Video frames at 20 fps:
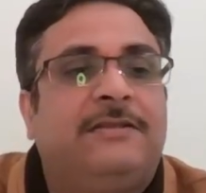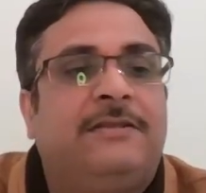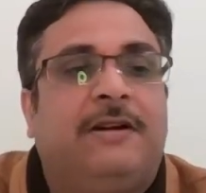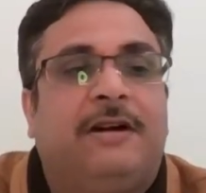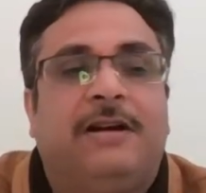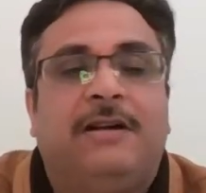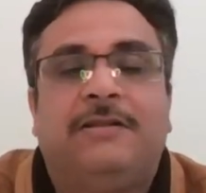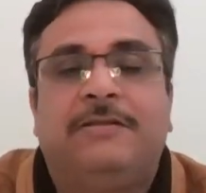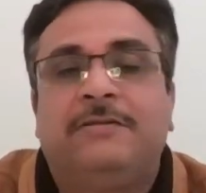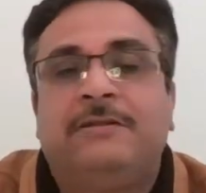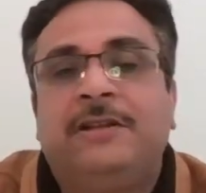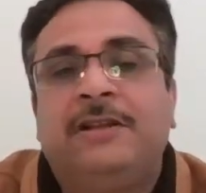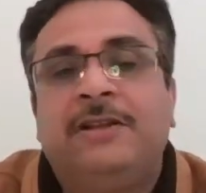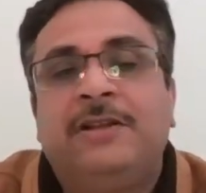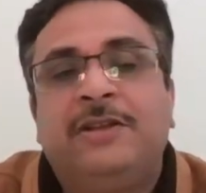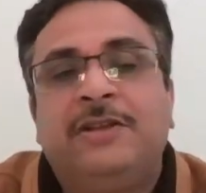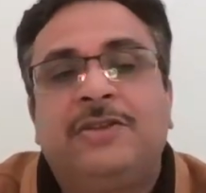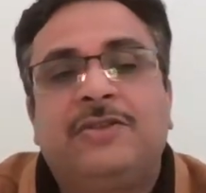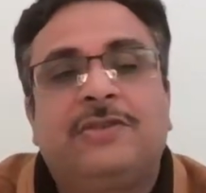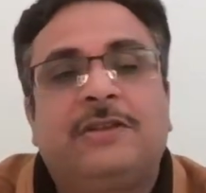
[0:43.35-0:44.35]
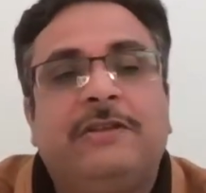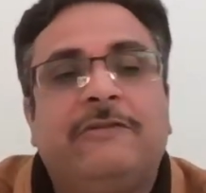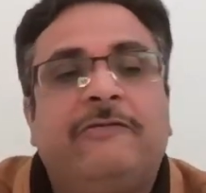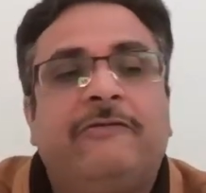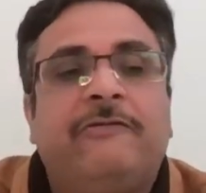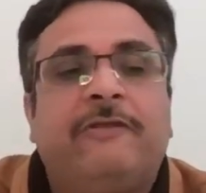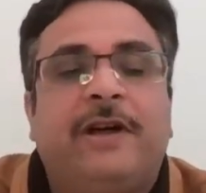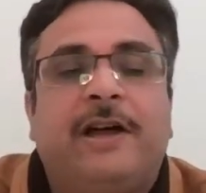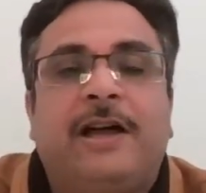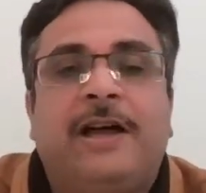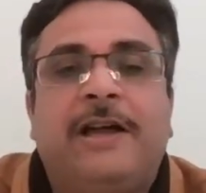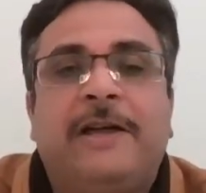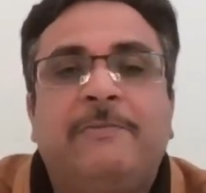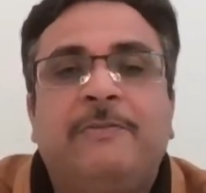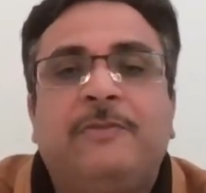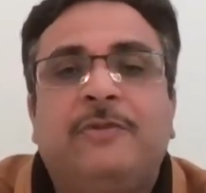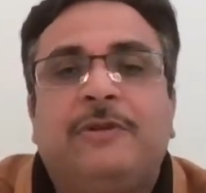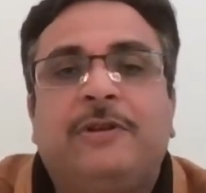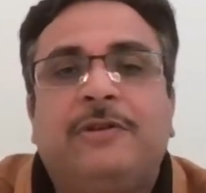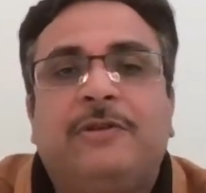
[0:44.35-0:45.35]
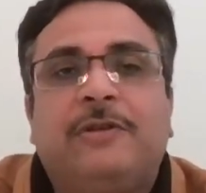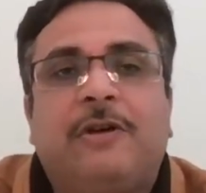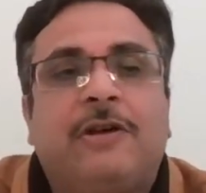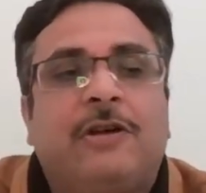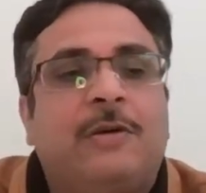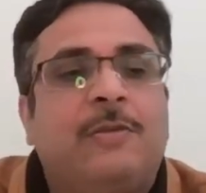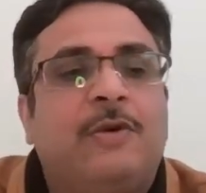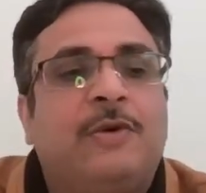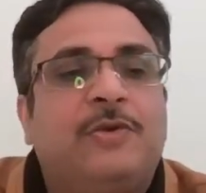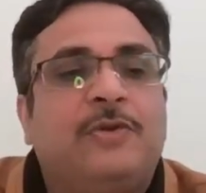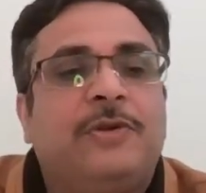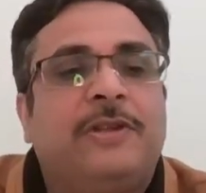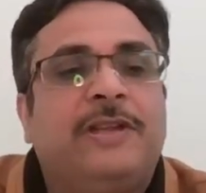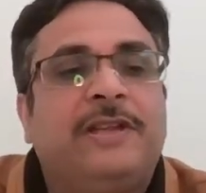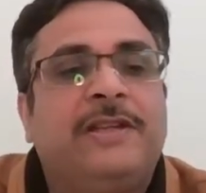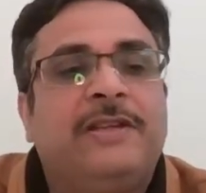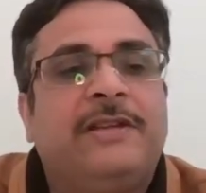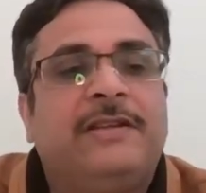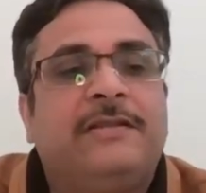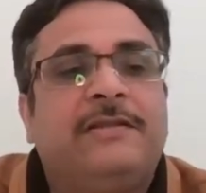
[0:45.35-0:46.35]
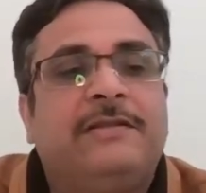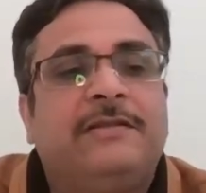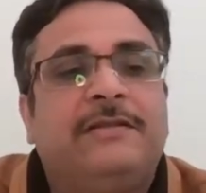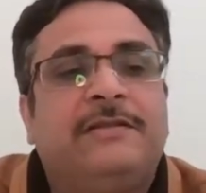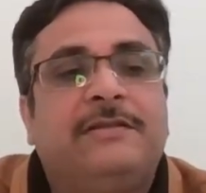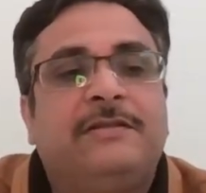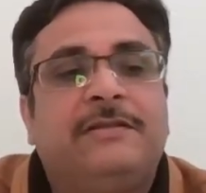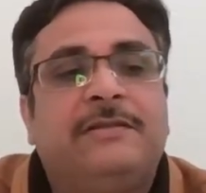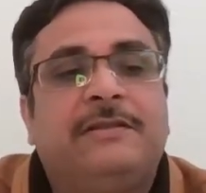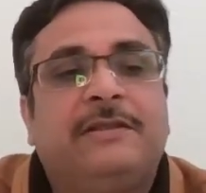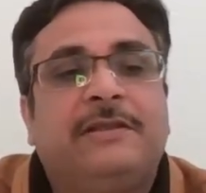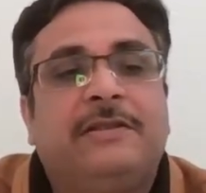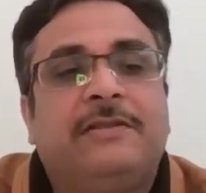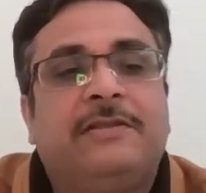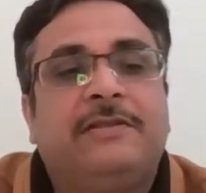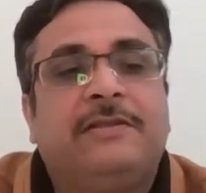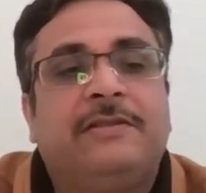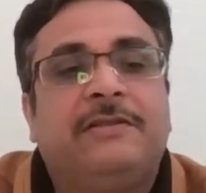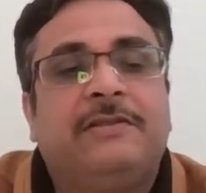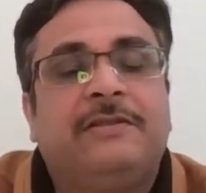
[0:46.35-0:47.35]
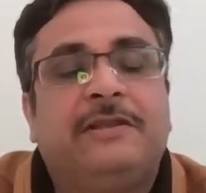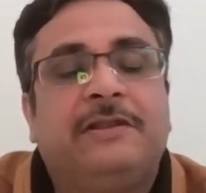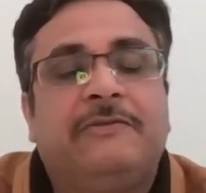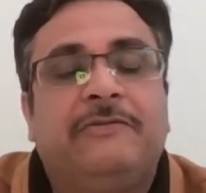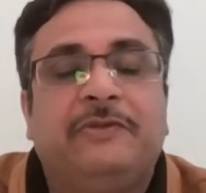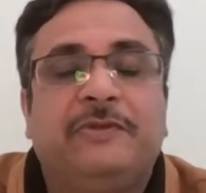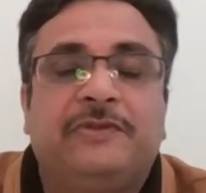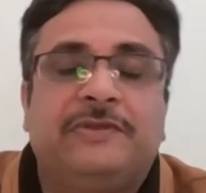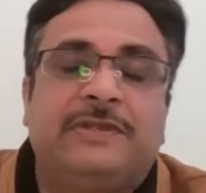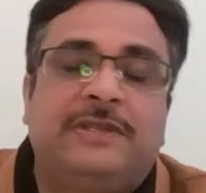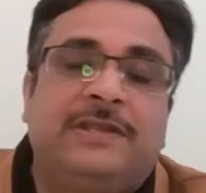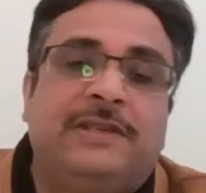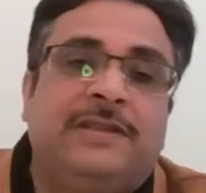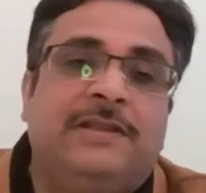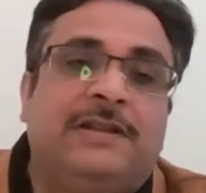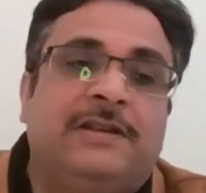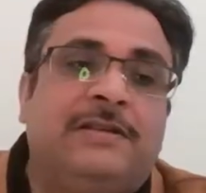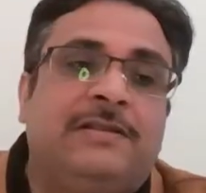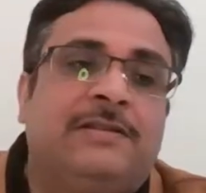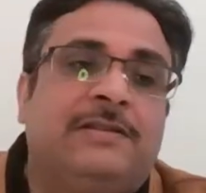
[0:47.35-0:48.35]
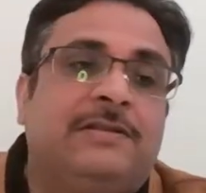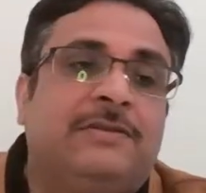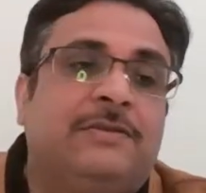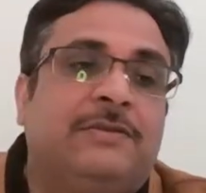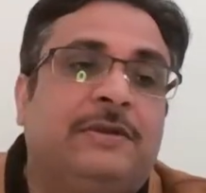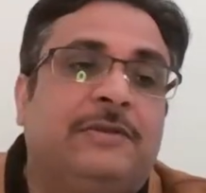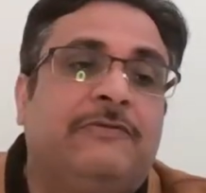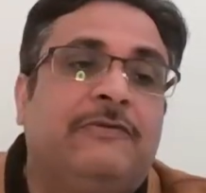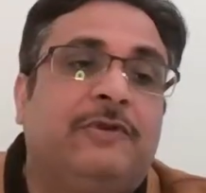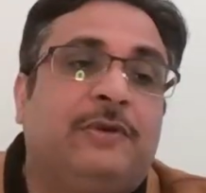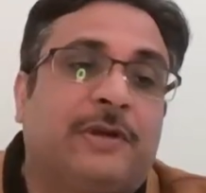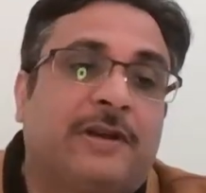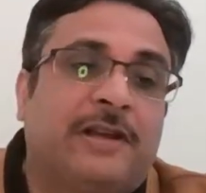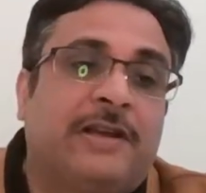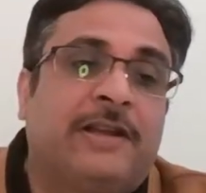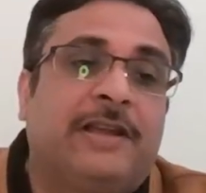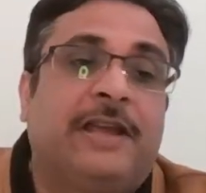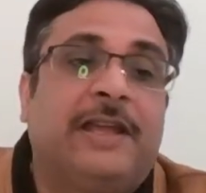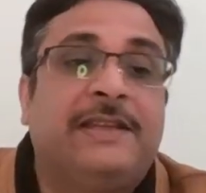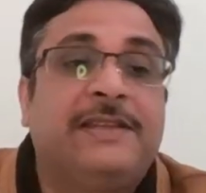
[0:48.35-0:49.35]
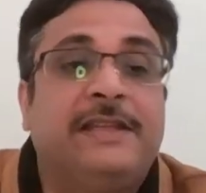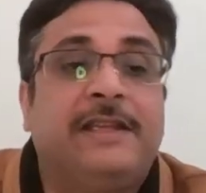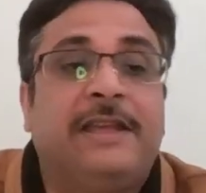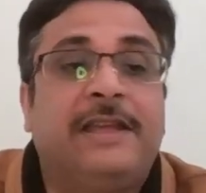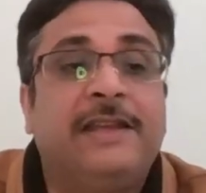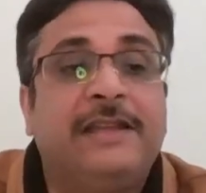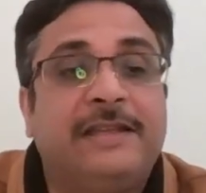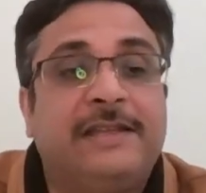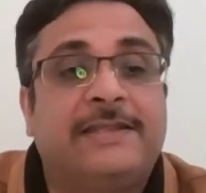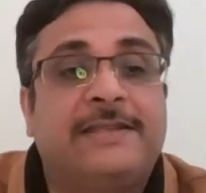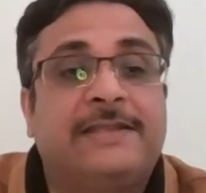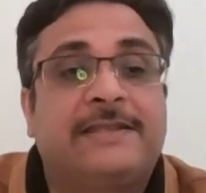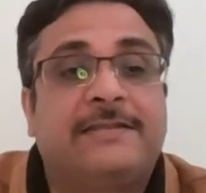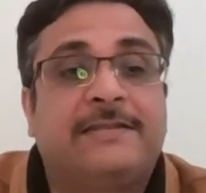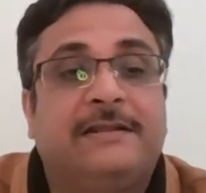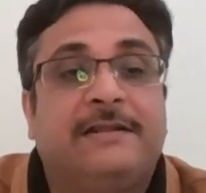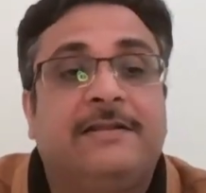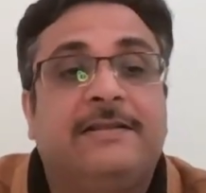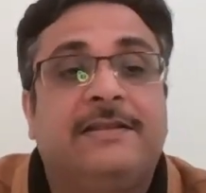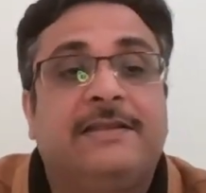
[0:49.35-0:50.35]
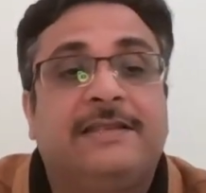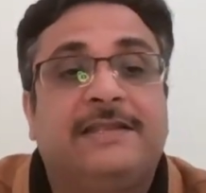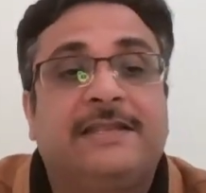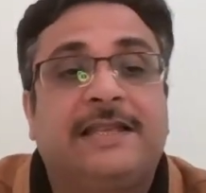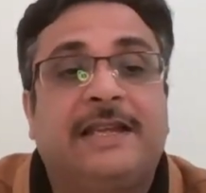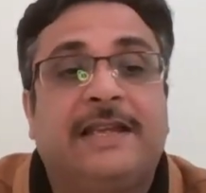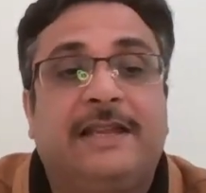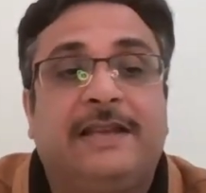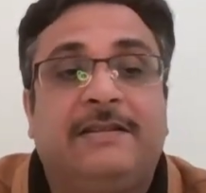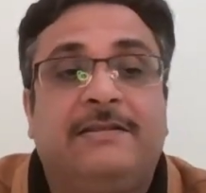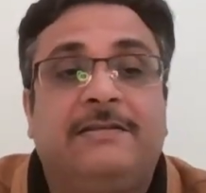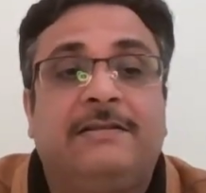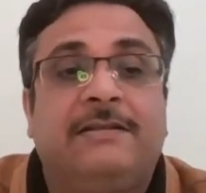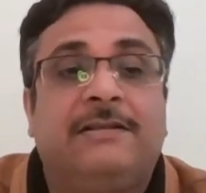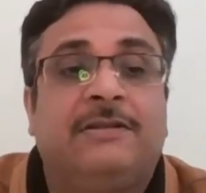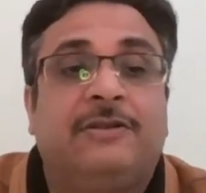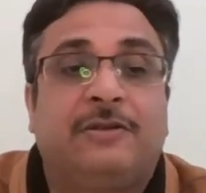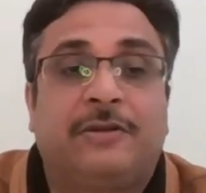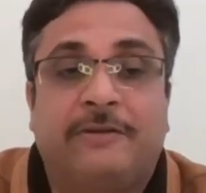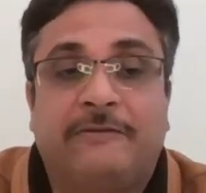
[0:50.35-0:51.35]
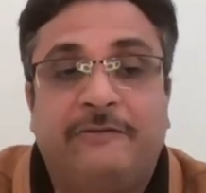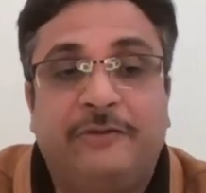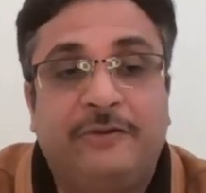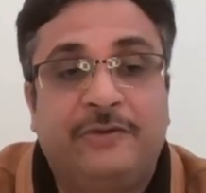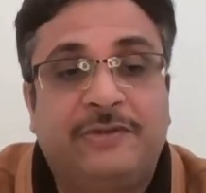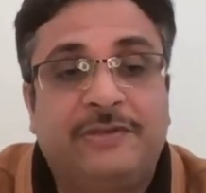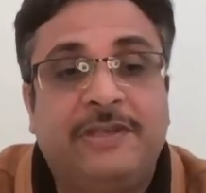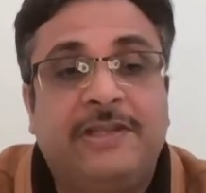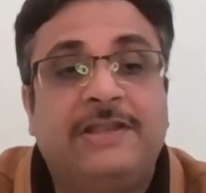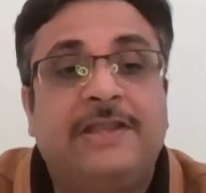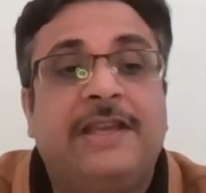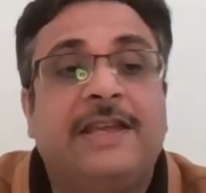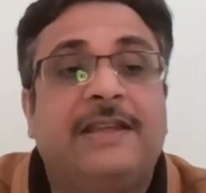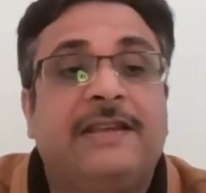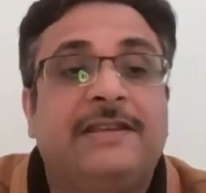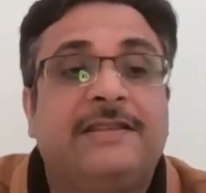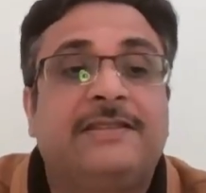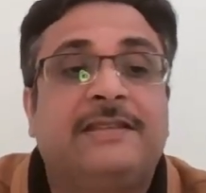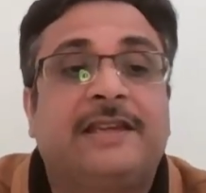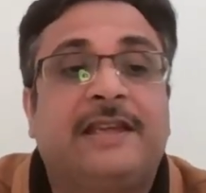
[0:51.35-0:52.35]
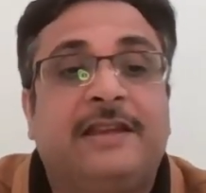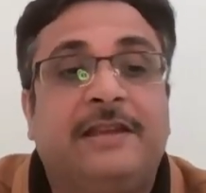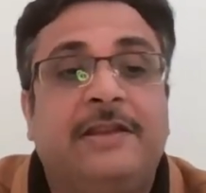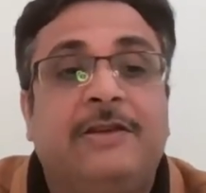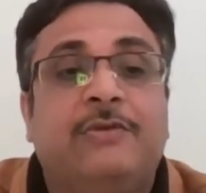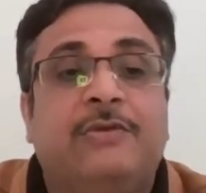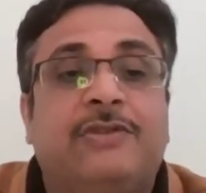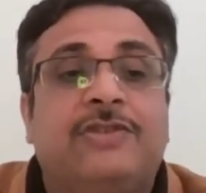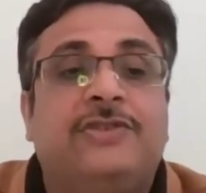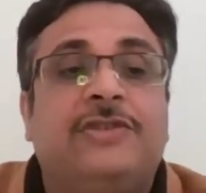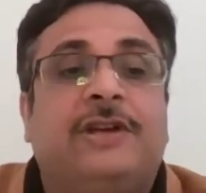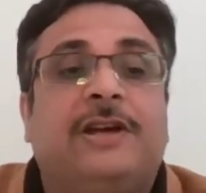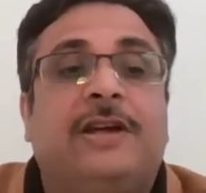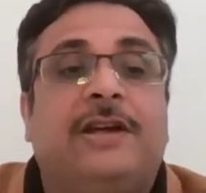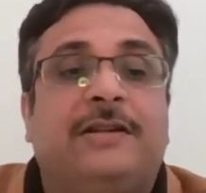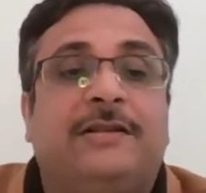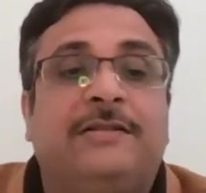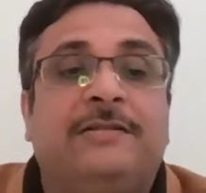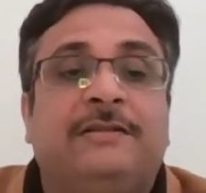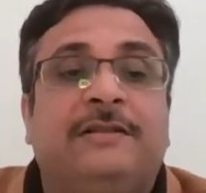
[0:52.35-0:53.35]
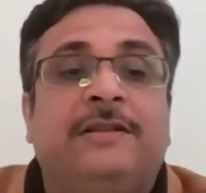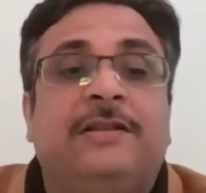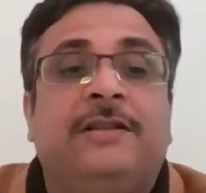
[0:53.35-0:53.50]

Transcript: Uh, so if I'm going to talk about today, if you are an Aries sign, or if you see the Aries sign in your chart,